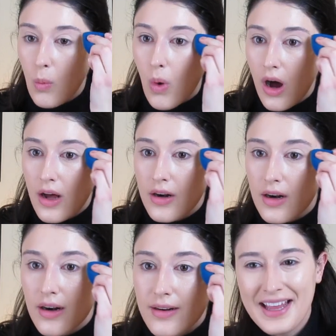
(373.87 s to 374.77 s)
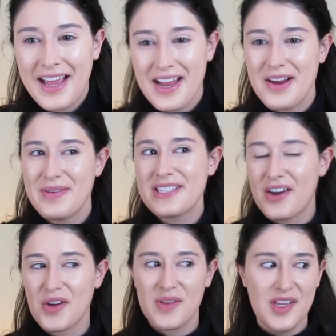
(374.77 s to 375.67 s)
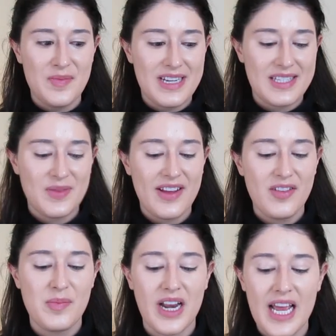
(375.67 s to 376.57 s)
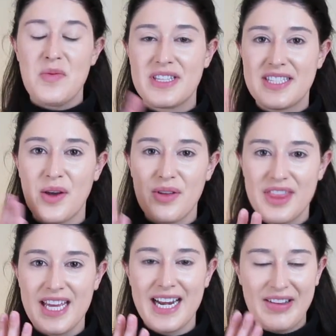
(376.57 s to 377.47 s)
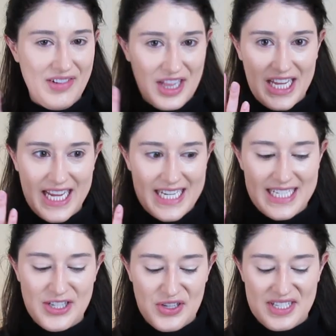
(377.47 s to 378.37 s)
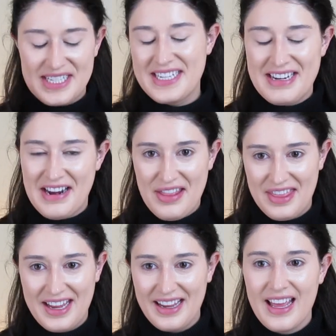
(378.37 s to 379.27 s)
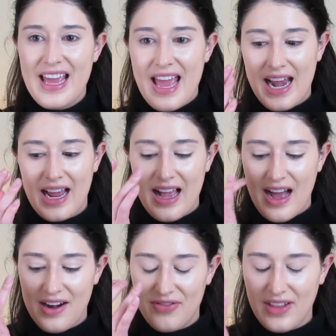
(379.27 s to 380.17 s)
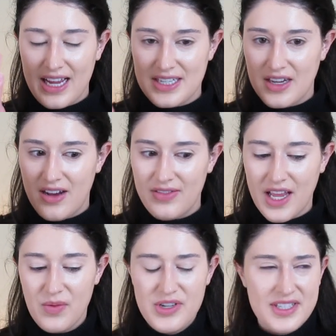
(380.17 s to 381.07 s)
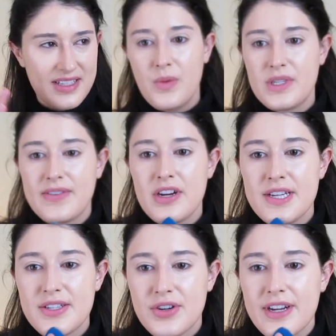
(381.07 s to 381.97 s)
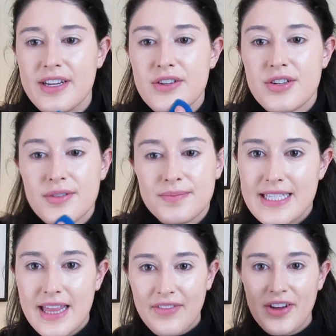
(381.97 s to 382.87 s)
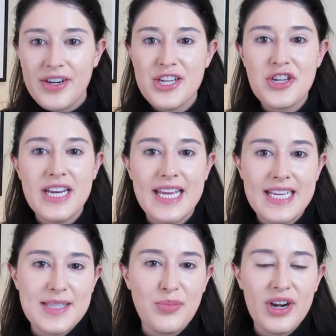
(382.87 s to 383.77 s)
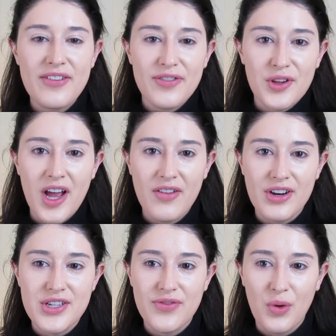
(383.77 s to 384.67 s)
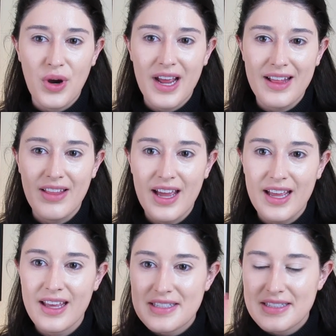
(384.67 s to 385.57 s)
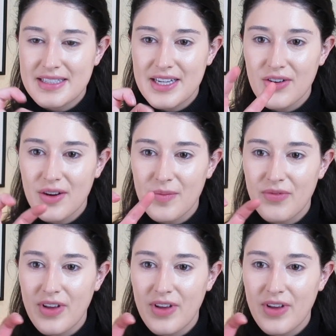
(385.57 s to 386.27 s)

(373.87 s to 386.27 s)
water. Like, I know it's Aqua Luminous or whatever, but it was so thin, I felt like it just did nothing. And it kind of flaked off. Like, it was very strange. See, that foundation is pretty full coverage for a, like, serum